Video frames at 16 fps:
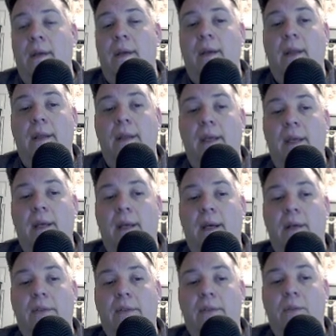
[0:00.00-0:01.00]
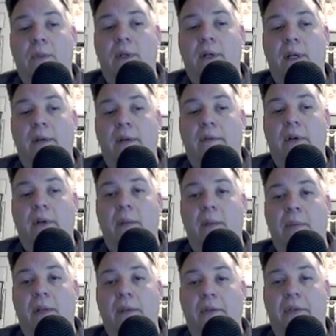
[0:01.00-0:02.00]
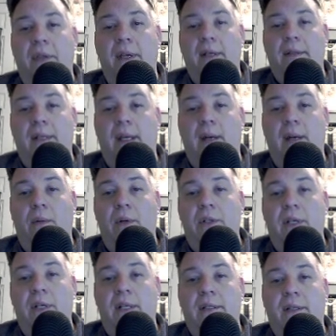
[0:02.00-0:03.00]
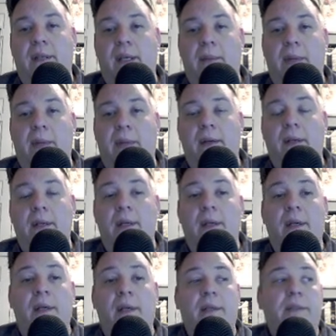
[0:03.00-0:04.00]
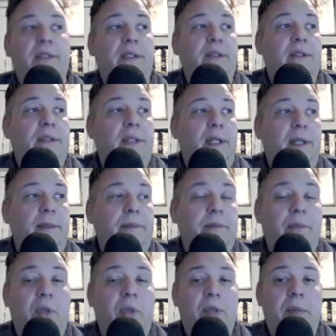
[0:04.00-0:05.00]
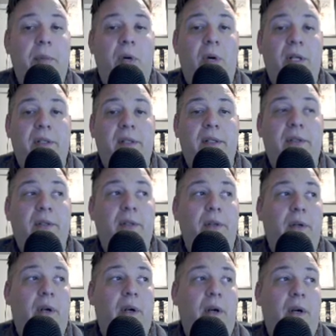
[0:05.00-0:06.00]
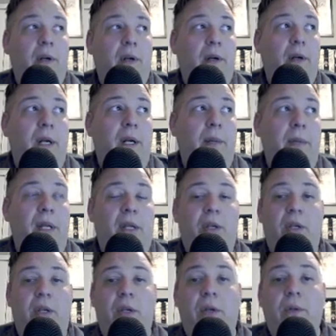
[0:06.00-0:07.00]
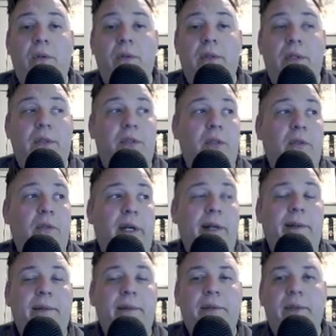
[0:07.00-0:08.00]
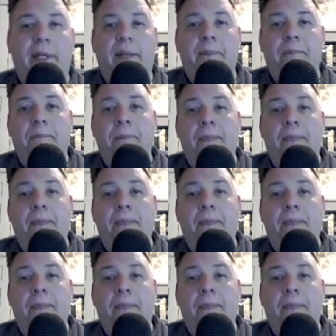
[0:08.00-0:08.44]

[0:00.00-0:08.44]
And then I also wanted to cover a couple other things that I wanted you guys to think about, since most people watching this are going to be new to Sorare, right?